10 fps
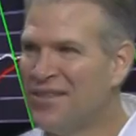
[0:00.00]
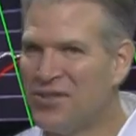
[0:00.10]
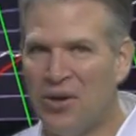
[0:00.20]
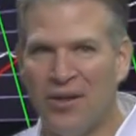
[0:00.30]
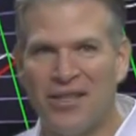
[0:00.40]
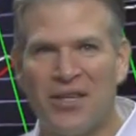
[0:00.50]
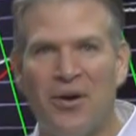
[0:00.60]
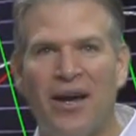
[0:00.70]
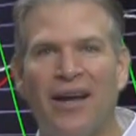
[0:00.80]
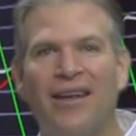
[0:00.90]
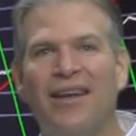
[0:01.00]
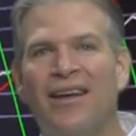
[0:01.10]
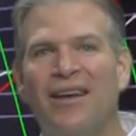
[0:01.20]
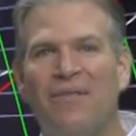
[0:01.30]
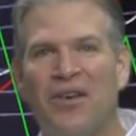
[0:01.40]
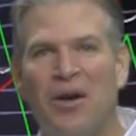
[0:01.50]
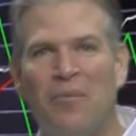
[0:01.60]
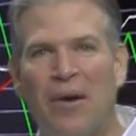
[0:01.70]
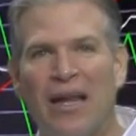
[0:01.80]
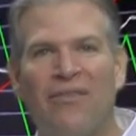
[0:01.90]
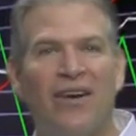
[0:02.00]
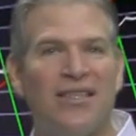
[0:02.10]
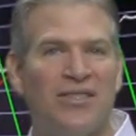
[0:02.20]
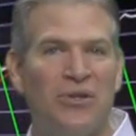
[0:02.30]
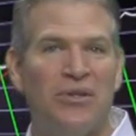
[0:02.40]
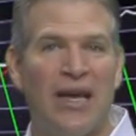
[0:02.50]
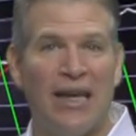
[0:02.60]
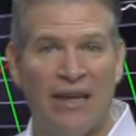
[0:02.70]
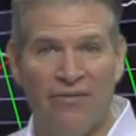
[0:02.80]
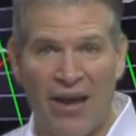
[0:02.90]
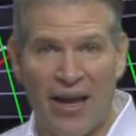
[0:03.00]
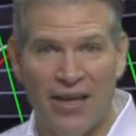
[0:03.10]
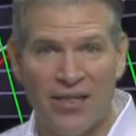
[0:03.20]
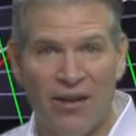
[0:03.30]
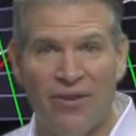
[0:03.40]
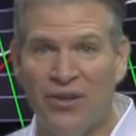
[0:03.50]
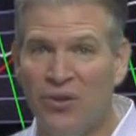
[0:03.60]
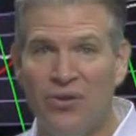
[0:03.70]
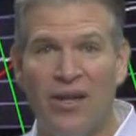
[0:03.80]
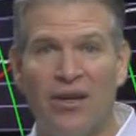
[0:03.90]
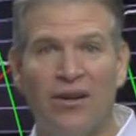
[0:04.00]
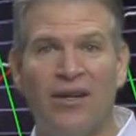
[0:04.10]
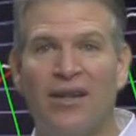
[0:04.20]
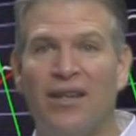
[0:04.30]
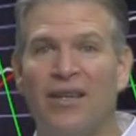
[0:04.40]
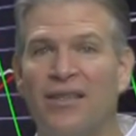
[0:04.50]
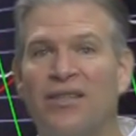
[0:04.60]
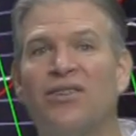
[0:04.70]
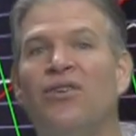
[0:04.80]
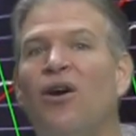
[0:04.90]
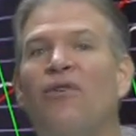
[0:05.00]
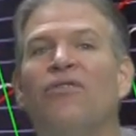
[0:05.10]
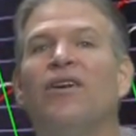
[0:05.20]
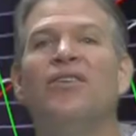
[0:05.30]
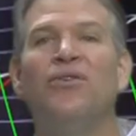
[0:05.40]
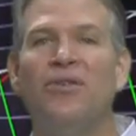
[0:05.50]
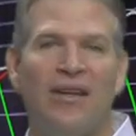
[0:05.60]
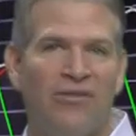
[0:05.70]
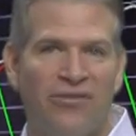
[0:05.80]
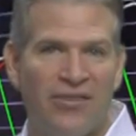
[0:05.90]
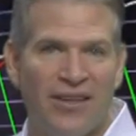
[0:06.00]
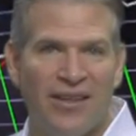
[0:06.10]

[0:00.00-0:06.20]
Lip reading: So let's go ahead. Many of us do take advantage of a new year to turn over a new leaf.